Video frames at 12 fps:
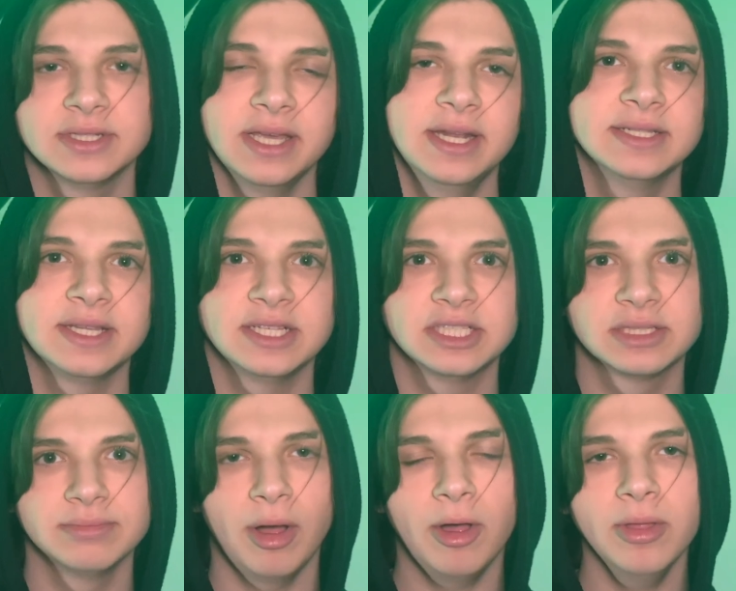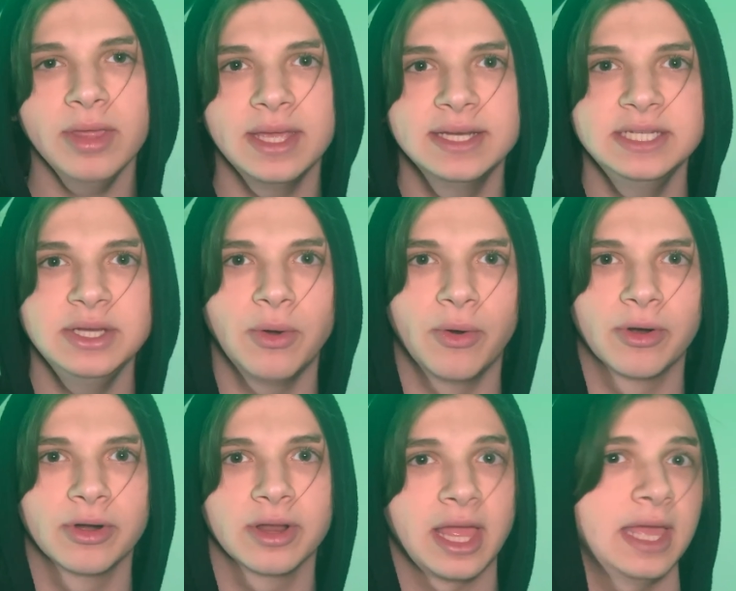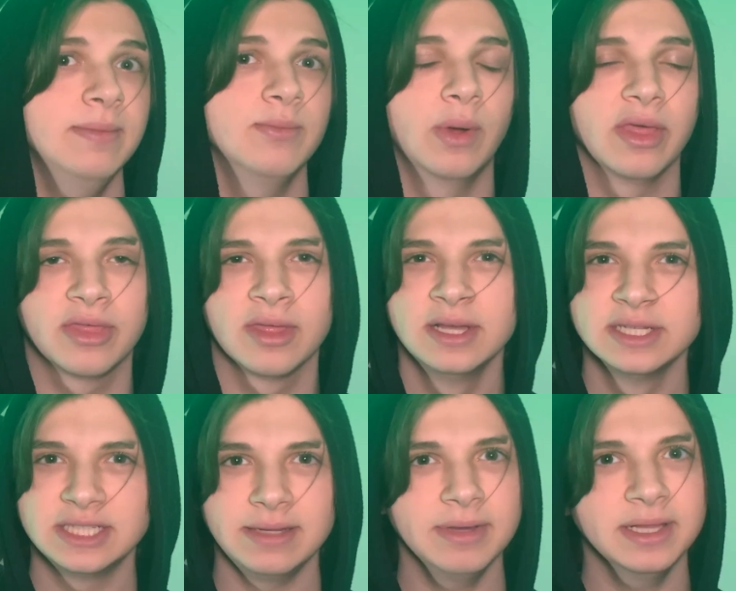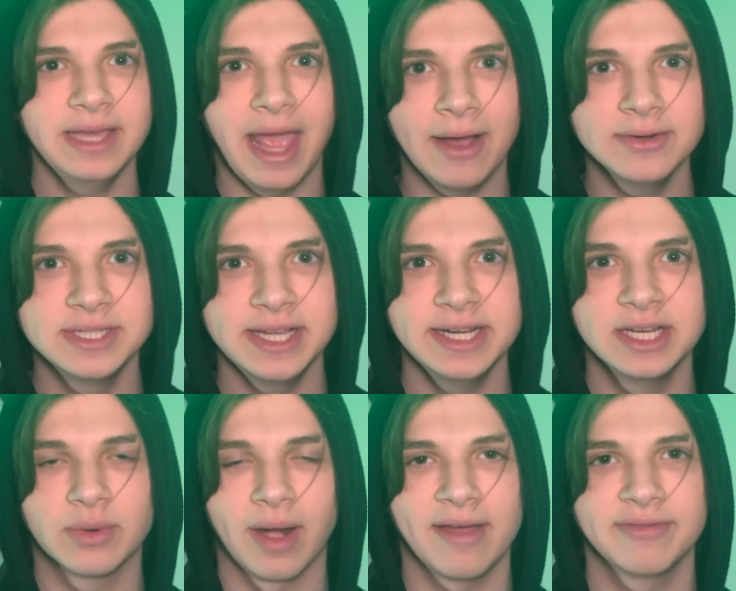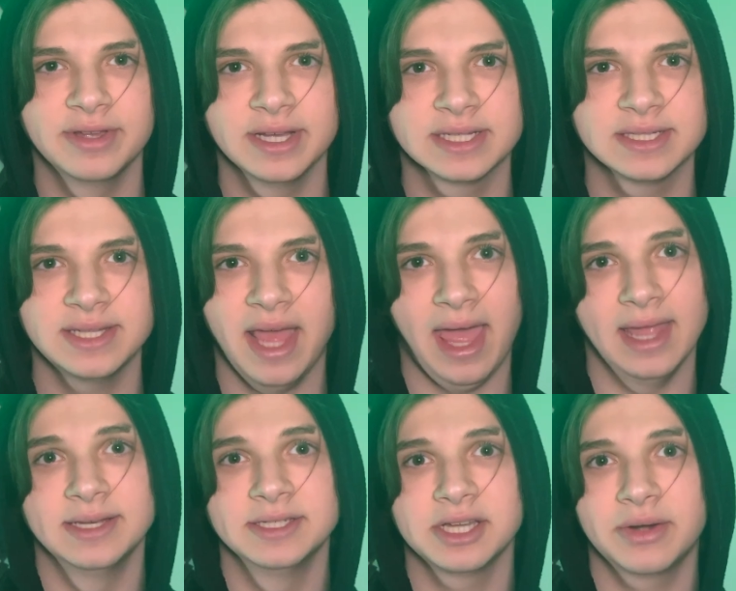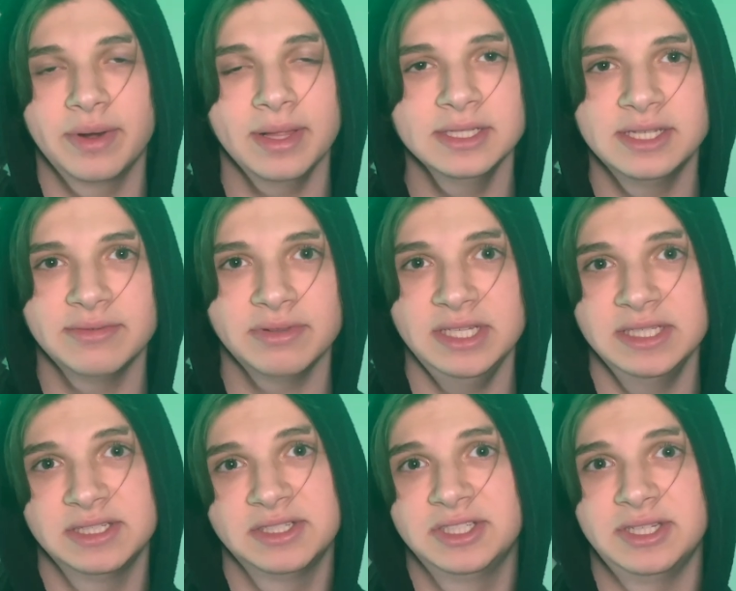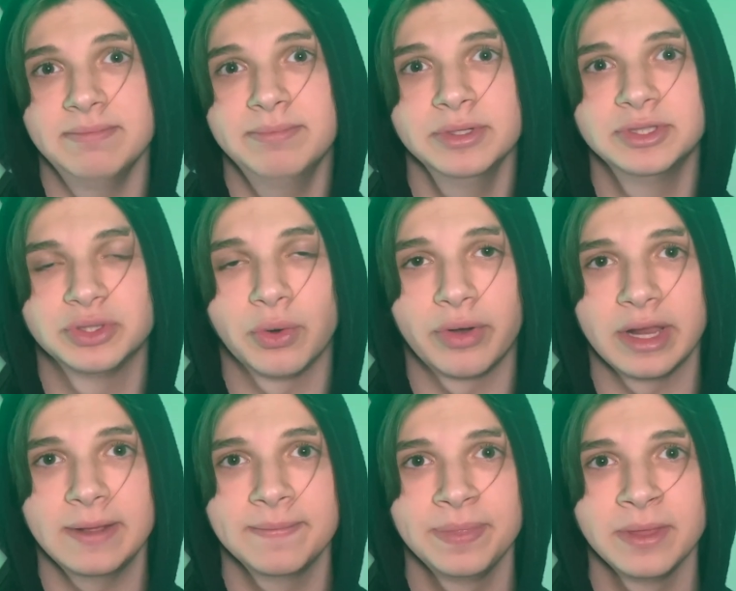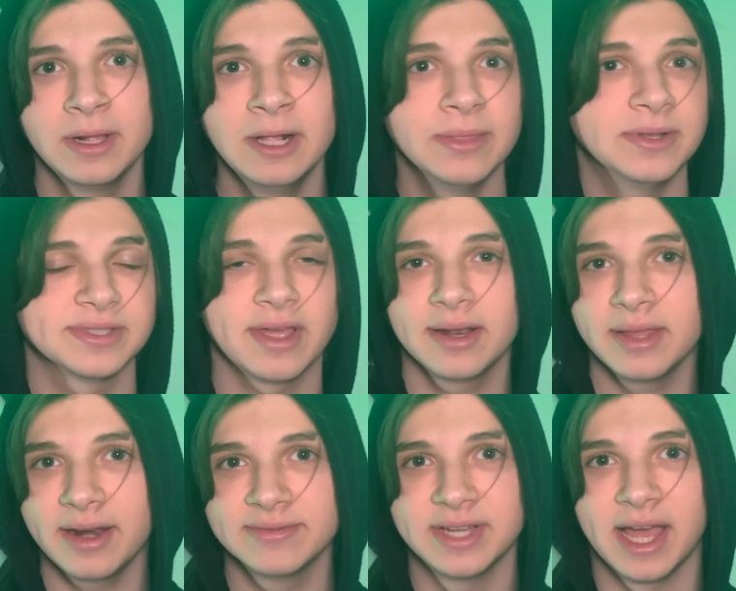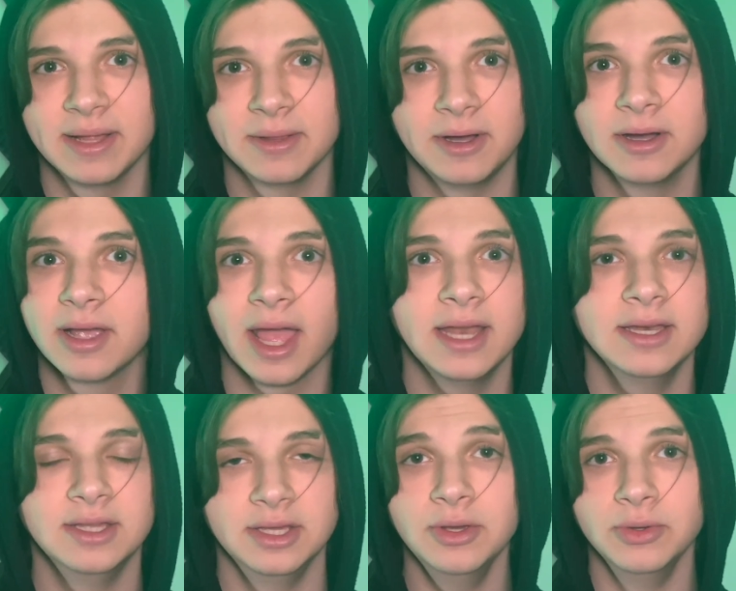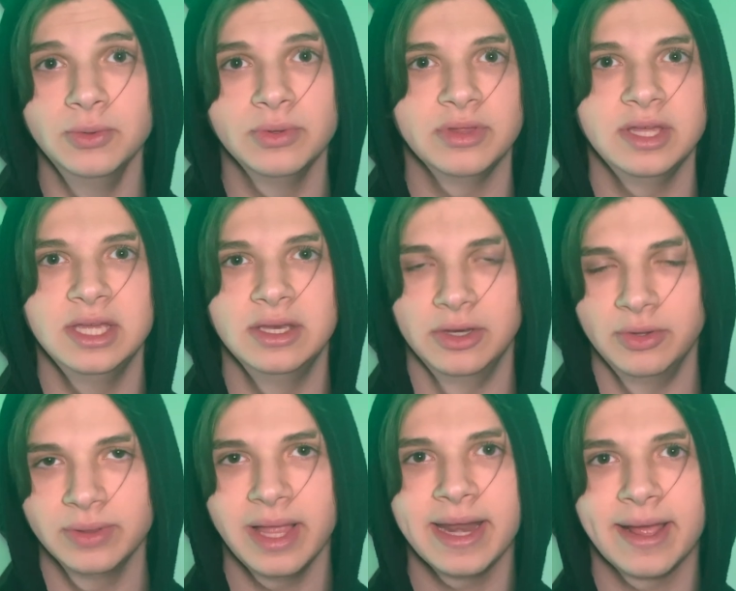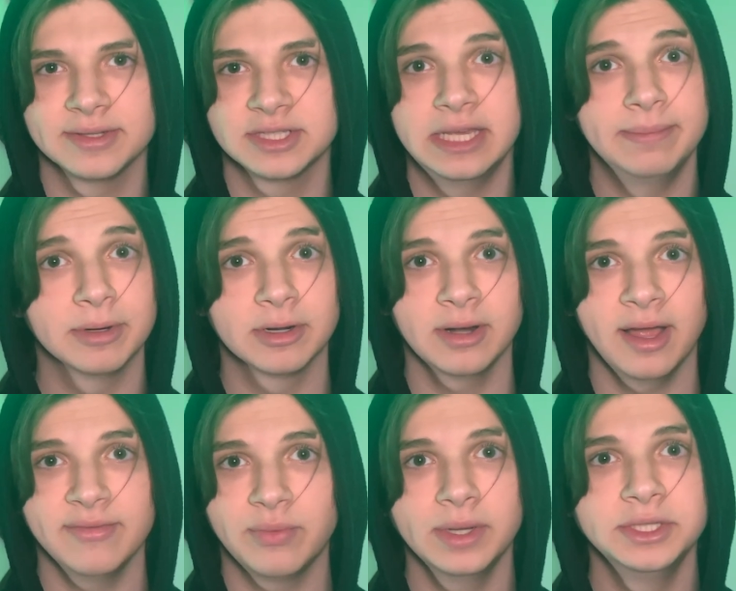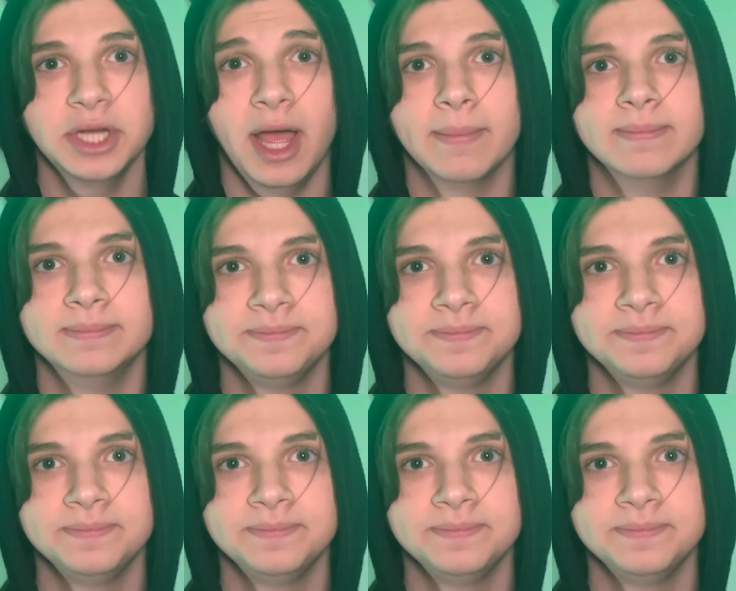It is a small indie horror game with seemingly outdated graphics and a relatively simple story. There's not a lot of dialogue, and you, the new lighthouse keeper, have one job.